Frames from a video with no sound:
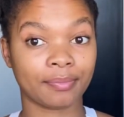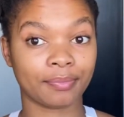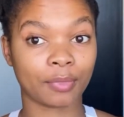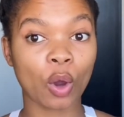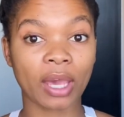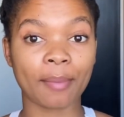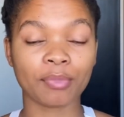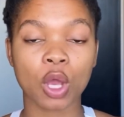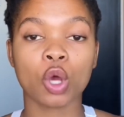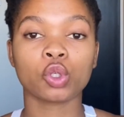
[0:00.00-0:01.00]
Okay,
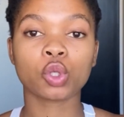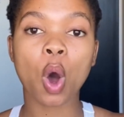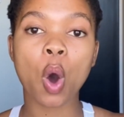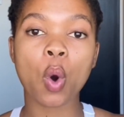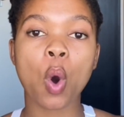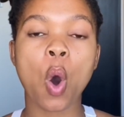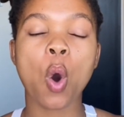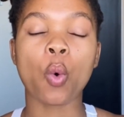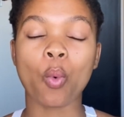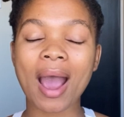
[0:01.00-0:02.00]
so
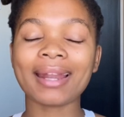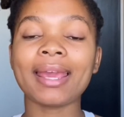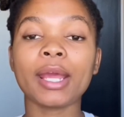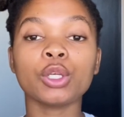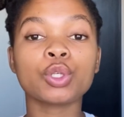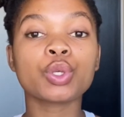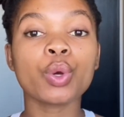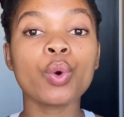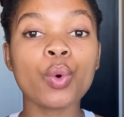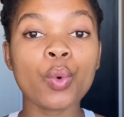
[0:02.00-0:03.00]
1 in
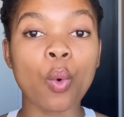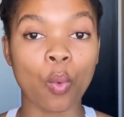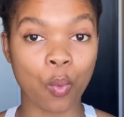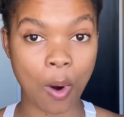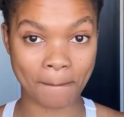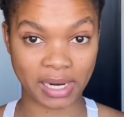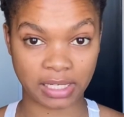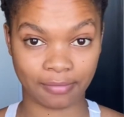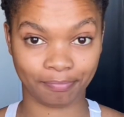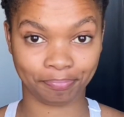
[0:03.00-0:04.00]
2 women
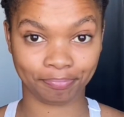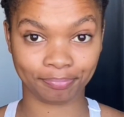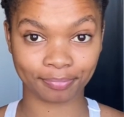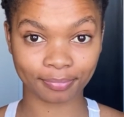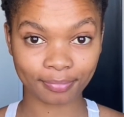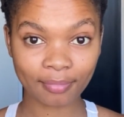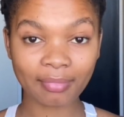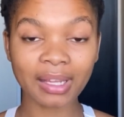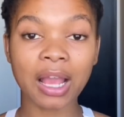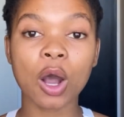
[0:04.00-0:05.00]

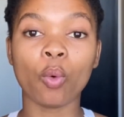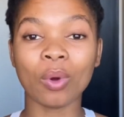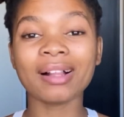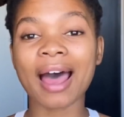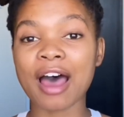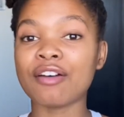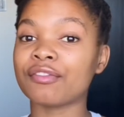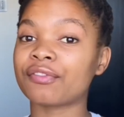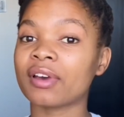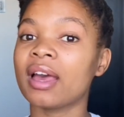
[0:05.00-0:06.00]
will have
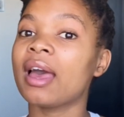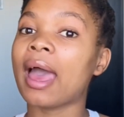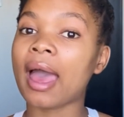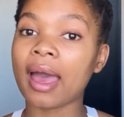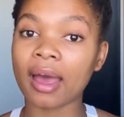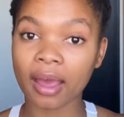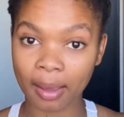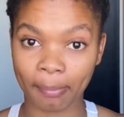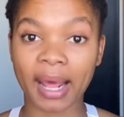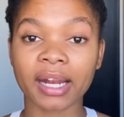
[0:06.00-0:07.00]
a
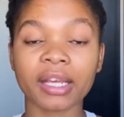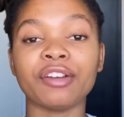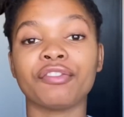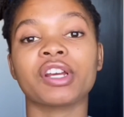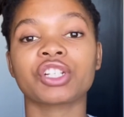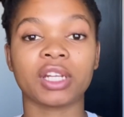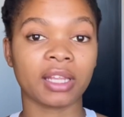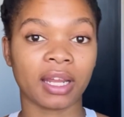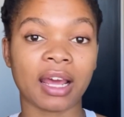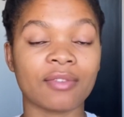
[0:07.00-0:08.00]
bladder infection in
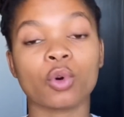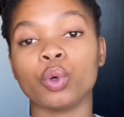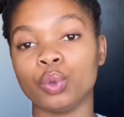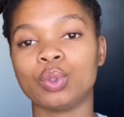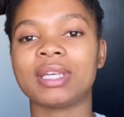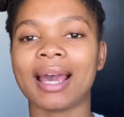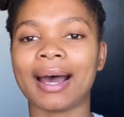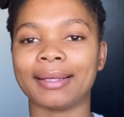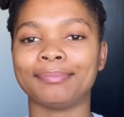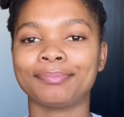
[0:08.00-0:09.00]
their lives, or UTI.
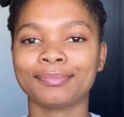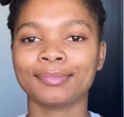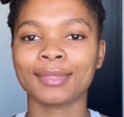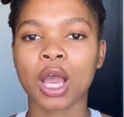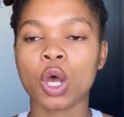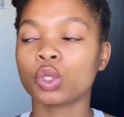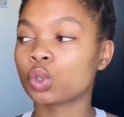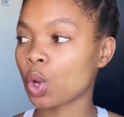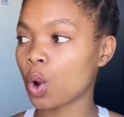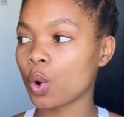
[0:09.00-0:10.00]

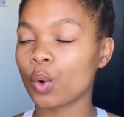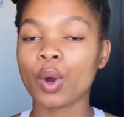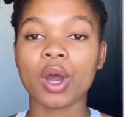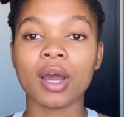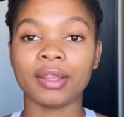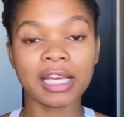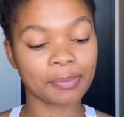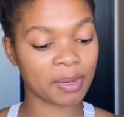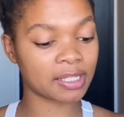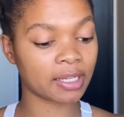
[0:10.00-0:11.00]
So this
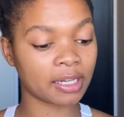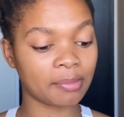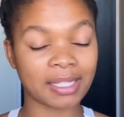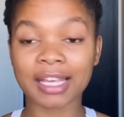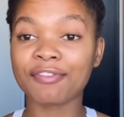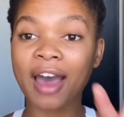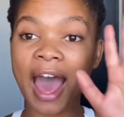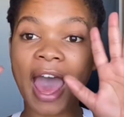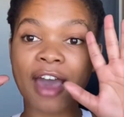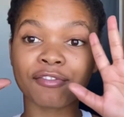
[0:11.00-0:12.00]
basically means if I
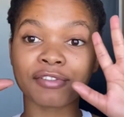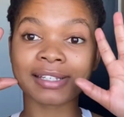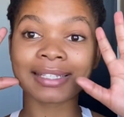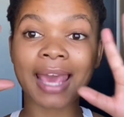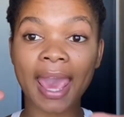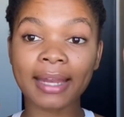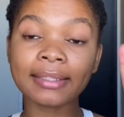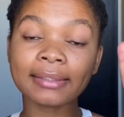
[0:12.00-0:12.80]
have 10